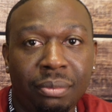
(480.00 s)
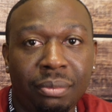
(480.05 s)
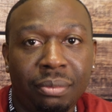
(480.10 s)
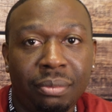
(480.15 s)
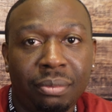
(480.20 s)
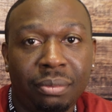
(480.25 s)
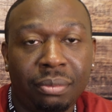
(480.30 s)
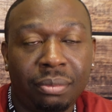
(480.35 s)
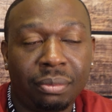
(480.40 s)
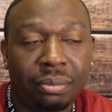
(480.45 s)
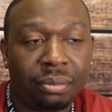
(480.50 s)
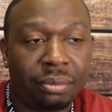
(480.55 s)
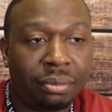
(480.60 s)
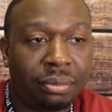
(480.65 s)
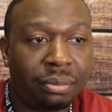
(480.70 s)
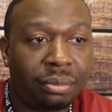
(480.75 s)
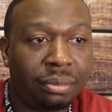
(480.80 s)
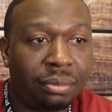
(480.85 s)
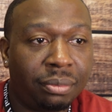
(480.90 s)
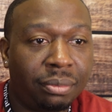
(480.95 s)

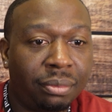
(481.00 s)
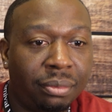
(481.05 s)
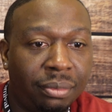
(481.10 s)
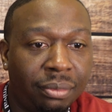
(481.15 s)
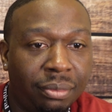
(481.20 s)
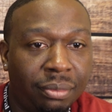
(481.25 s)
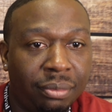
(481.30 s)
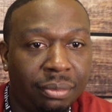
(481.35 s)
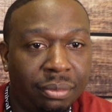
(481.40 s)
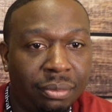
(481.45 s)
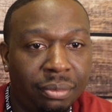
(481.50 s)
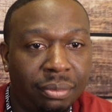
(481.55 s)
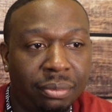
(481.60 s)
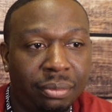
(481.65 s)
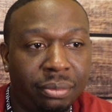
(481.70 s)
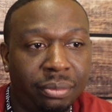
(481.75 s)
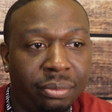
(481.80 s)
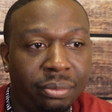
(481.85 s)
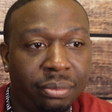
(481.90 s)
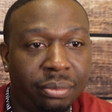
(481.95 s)

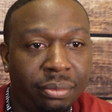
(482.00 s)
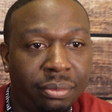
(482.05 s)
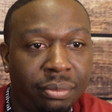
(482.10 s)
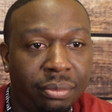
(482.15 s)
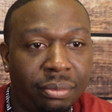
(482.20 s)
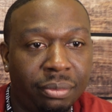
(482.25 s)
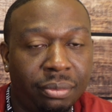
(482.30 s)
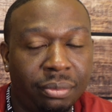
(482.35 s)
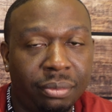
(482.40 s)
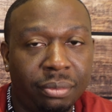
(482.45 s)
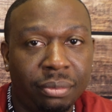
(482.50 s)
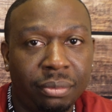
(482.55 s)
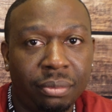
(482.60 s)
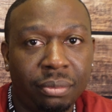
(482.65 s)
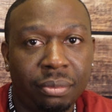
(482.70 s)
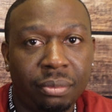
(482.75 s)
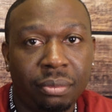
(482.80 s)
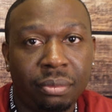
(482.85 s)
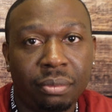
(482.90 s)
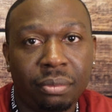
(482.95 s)

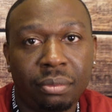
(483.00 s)
No words are spoken by the person on screen.